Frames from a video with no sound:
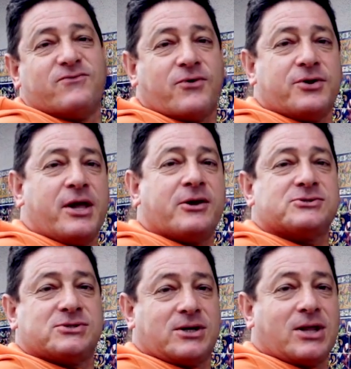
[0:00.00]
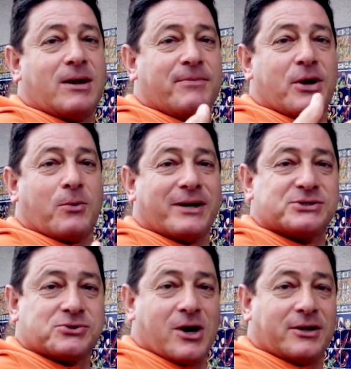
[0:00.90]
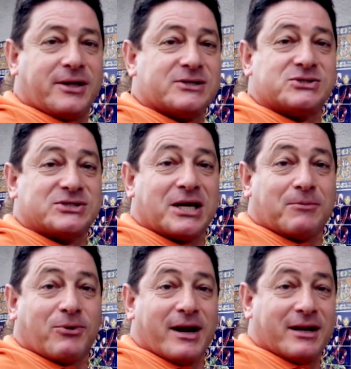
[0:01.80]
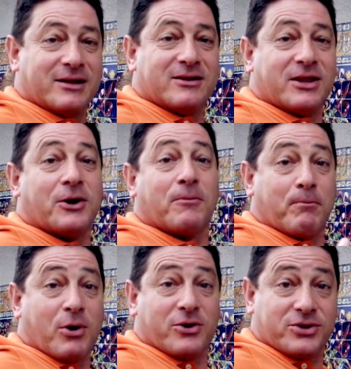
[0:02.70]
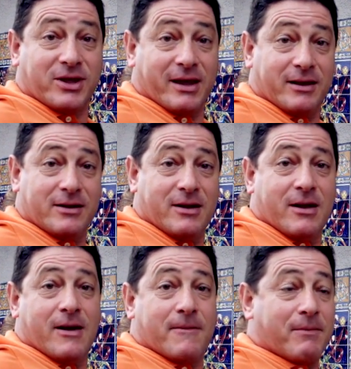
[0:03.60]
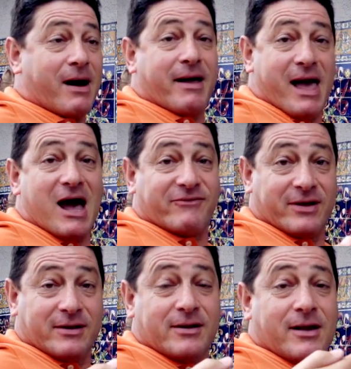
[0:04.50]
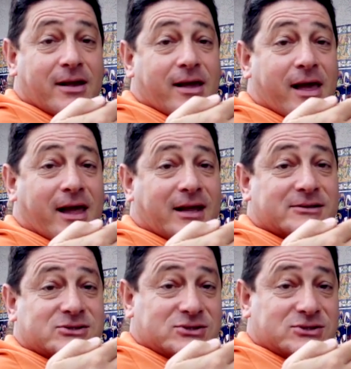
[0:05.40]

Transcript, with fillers: For years, the Columbia restaurant has celebrated their birthday by having a,